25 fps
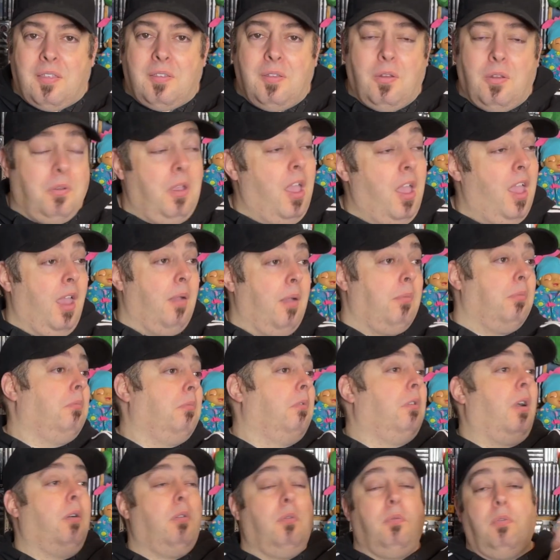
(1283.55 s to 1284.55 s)
You know, hey, I,
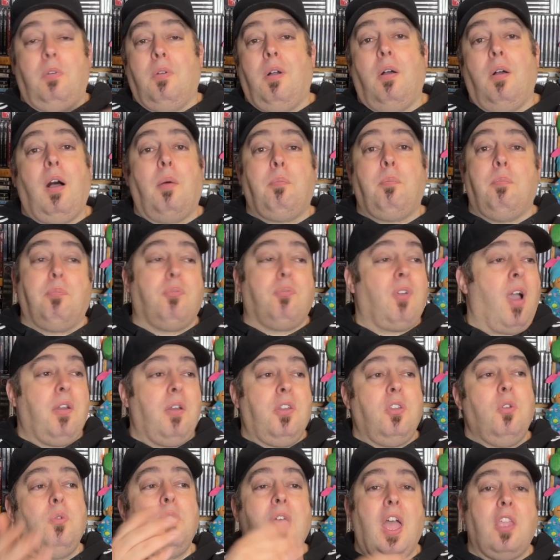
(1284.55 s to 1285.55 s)
oh, oh, I'm proud
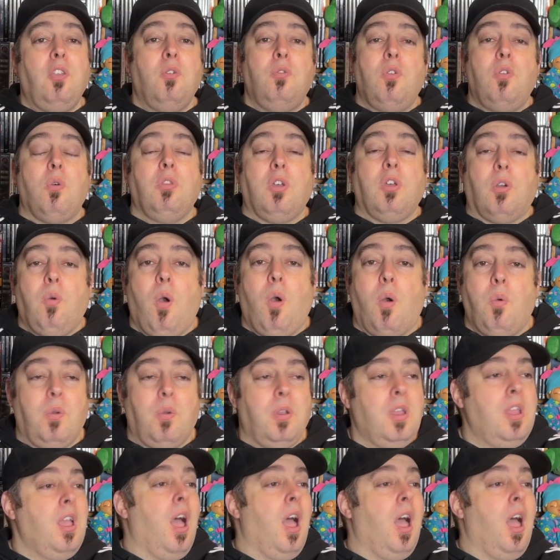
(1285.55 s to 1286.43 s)
of you that you know the quote.